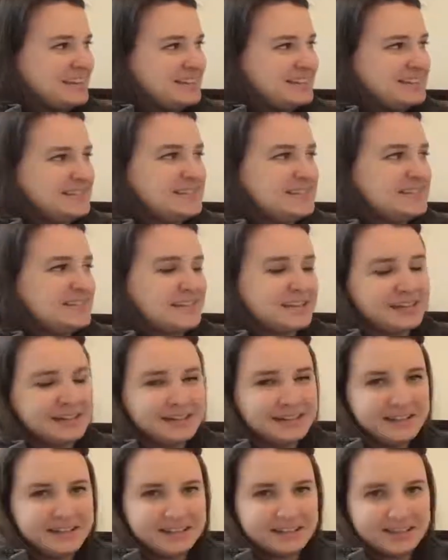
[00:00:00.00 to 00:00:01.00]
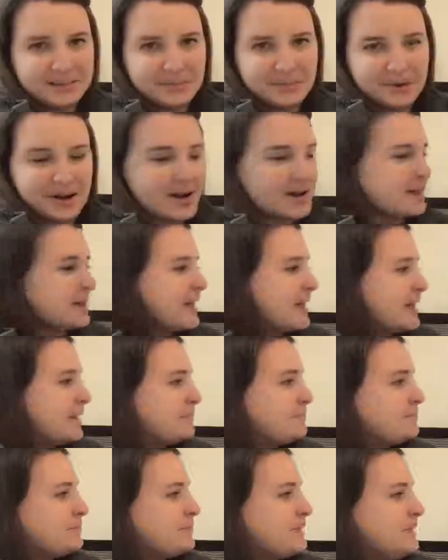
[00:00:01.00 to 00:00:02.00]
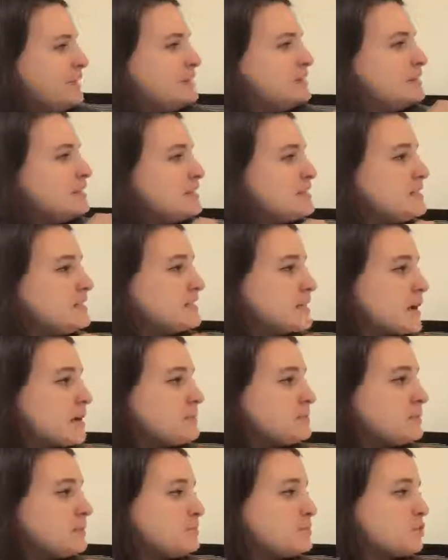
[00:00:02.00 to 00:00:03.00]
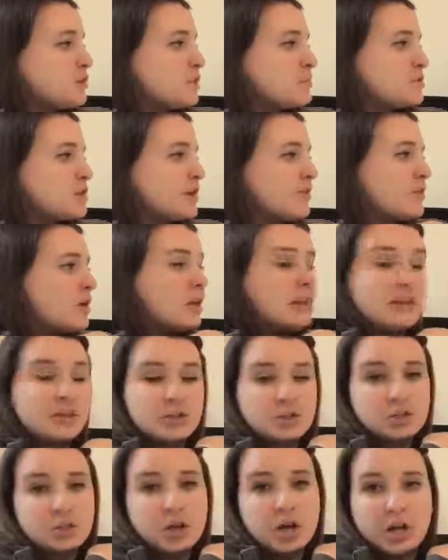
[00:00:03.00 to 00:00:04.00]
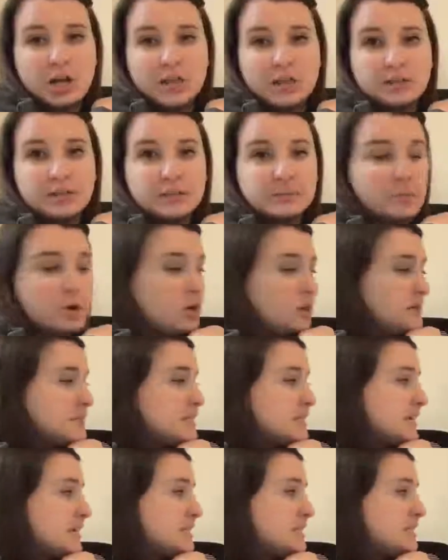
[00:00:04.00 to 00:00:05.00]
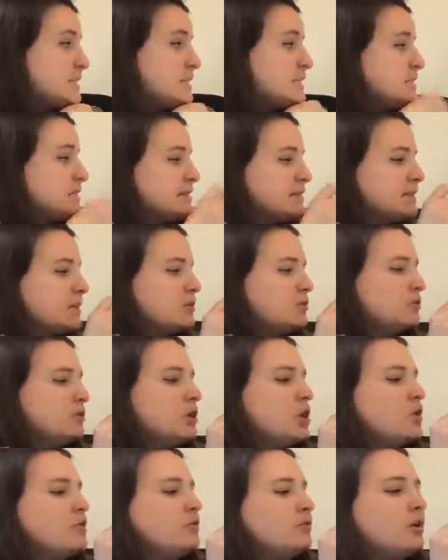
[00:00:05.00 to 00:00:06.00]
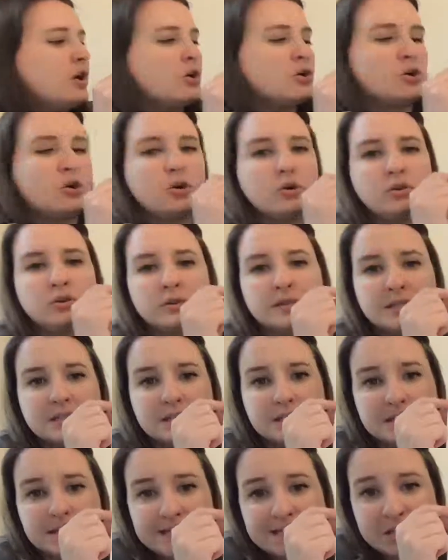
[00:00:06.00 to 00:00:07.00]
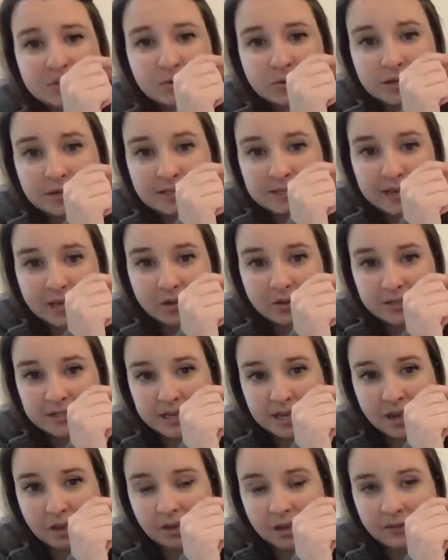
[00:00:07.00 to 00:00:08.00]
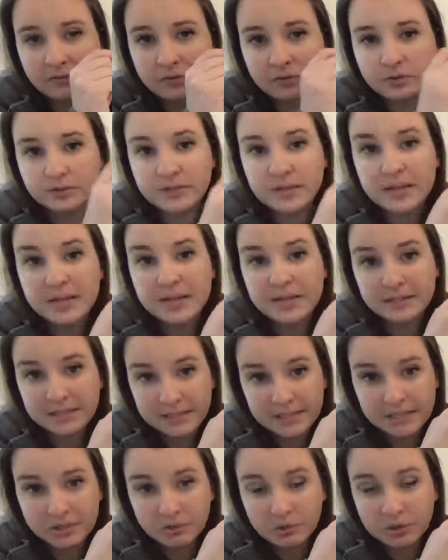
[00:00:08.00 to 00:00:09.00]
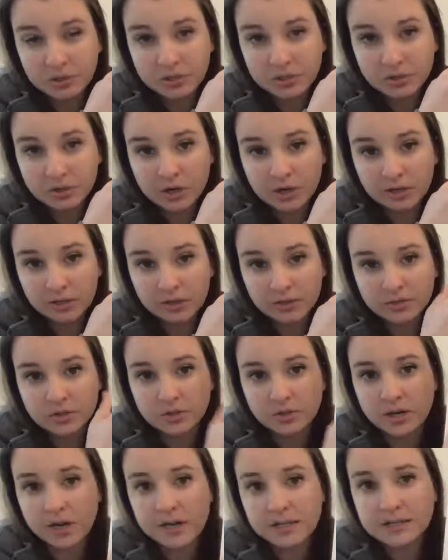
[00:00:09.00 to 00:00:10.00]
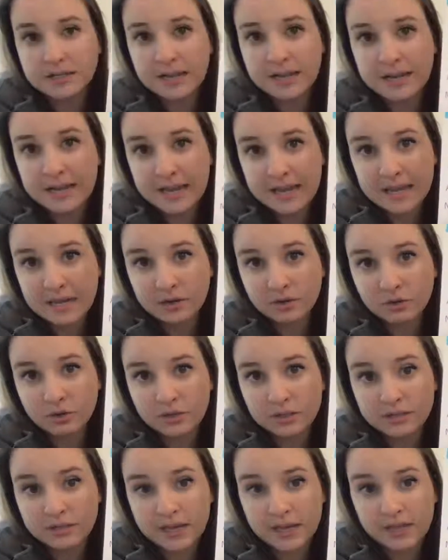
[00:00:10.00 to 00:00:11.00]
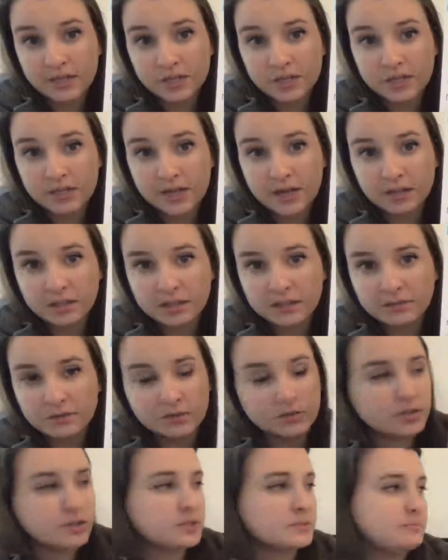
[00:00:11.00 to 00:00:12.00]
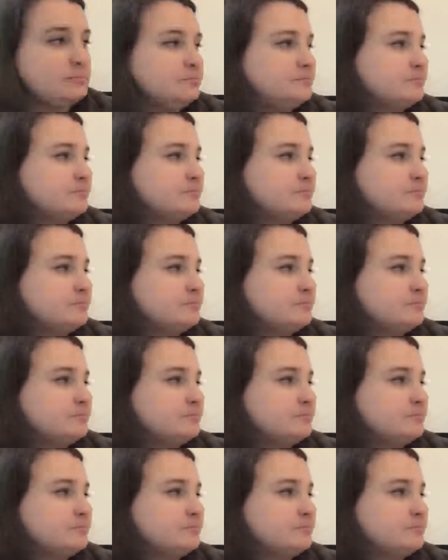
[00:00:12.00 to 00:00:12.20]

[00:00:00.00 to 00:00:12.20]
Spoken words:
Zetia is the brand name. This stops absorption of cholesterol in the small intestine. So the overall goal is to decrease LDL levels, decrease triglycerides, and increase HDL levels.